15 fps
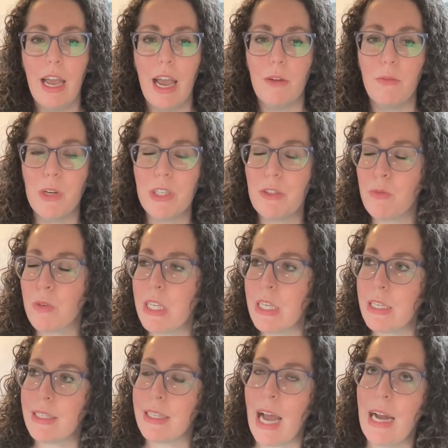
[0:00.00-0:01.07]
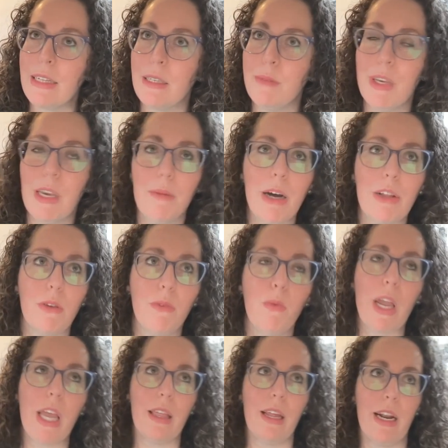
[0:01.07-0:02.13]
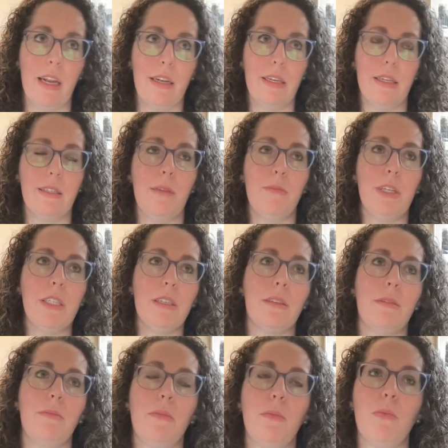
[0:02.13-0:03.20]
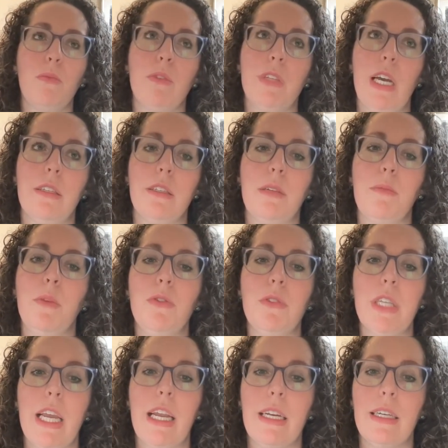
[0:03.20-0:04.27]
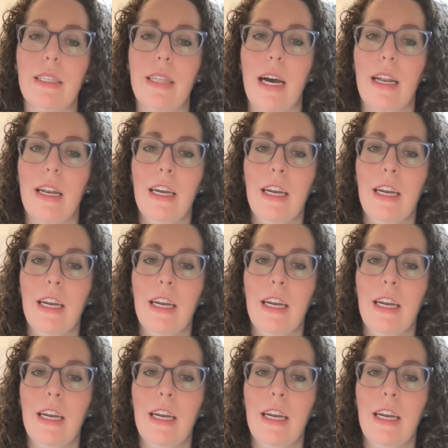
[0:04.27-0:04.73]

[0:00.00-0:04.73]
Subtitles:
And what's really sad to me about the way that anti-Semitism tends to mutate is that